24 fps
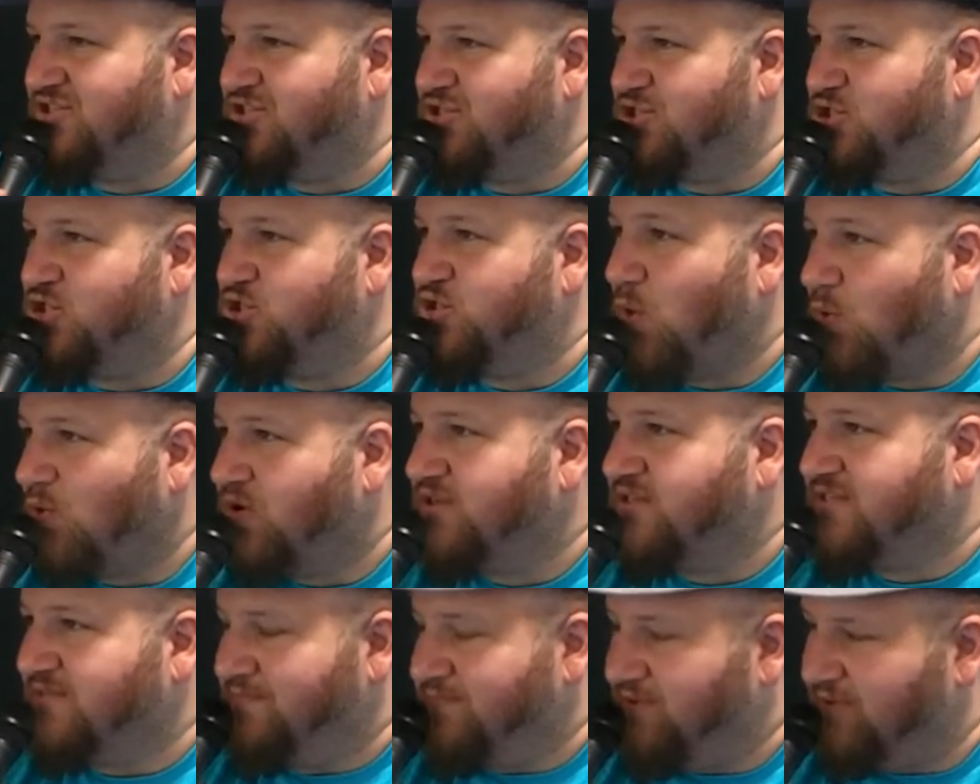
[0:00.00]
the
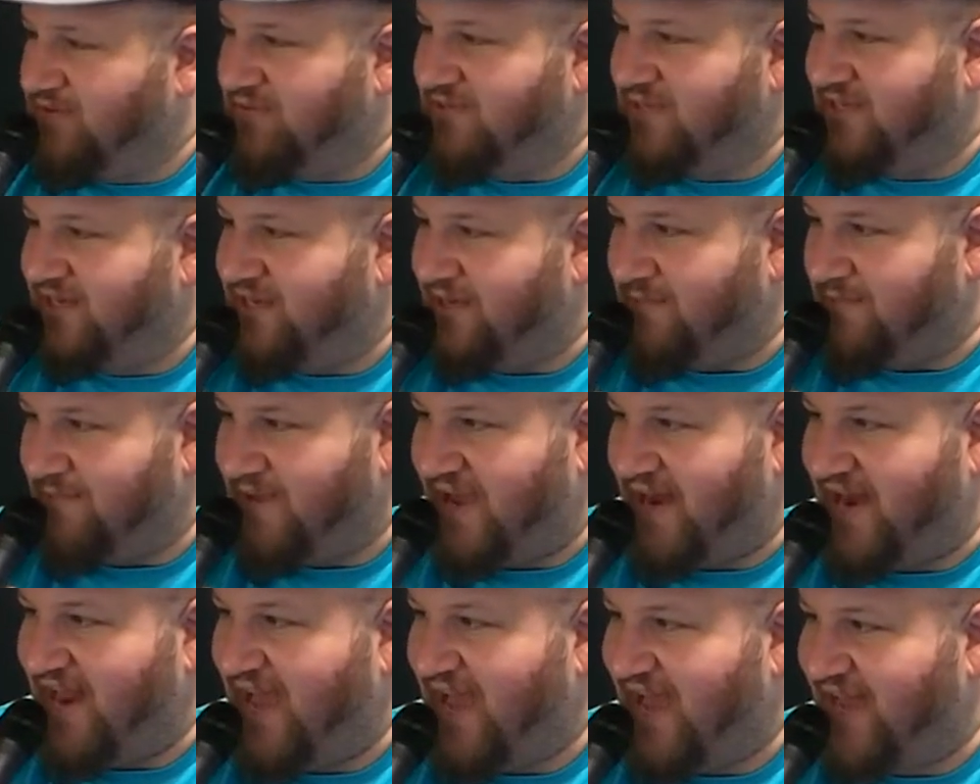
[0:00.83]
shortest building in
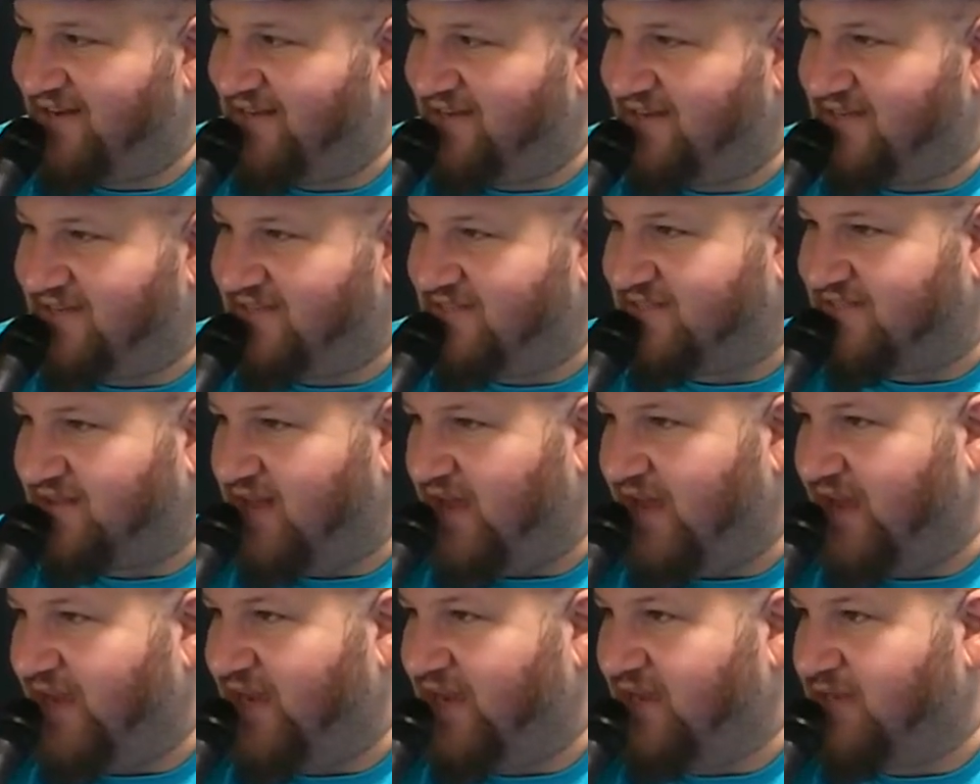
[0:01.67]
Manhattan is
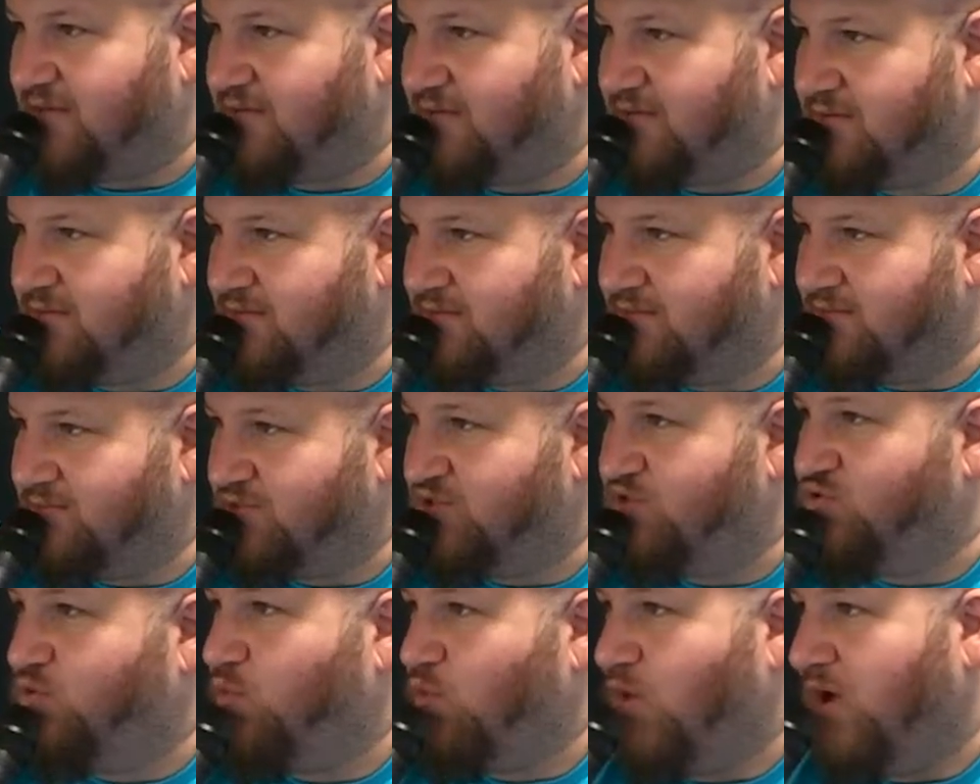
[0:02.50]
like
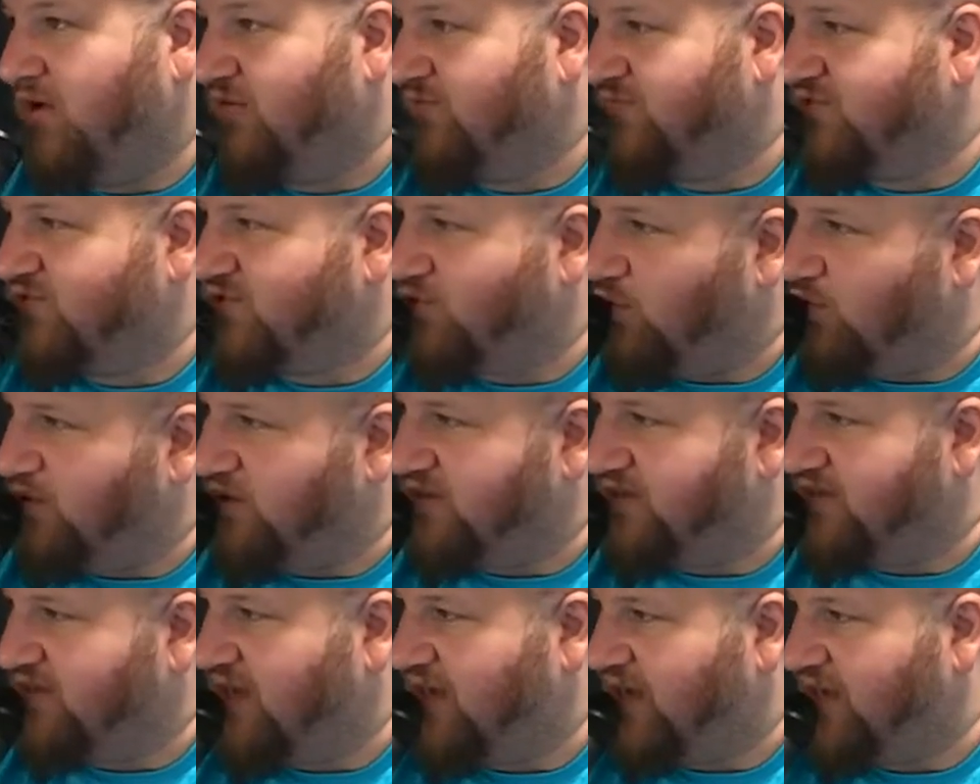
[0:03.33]
12
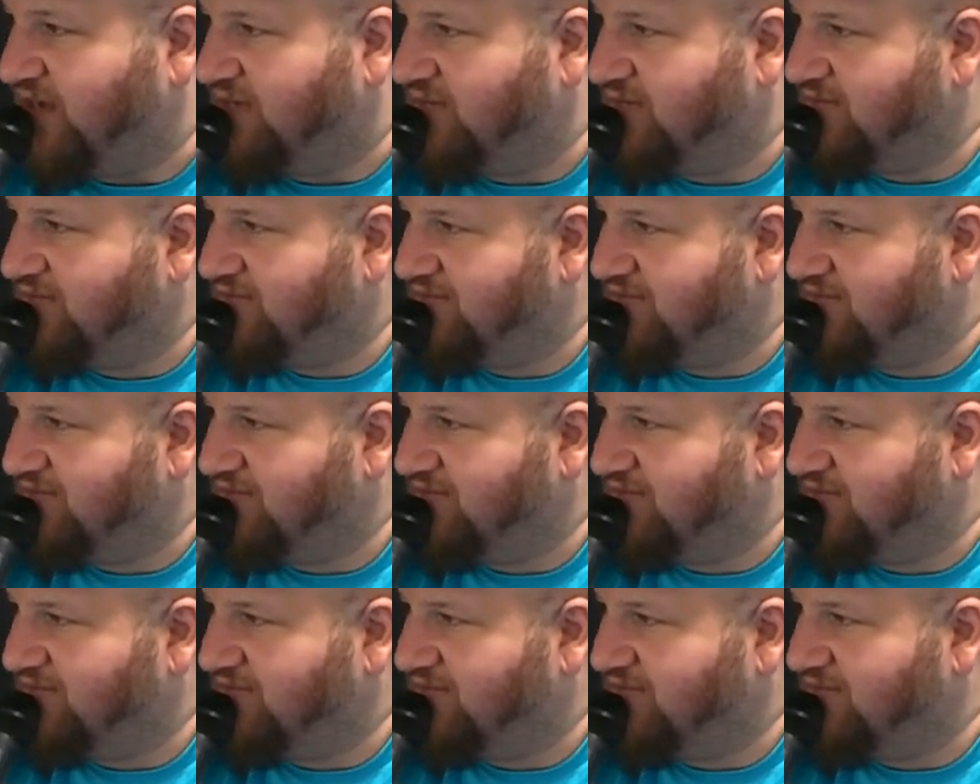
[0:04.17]
stories high.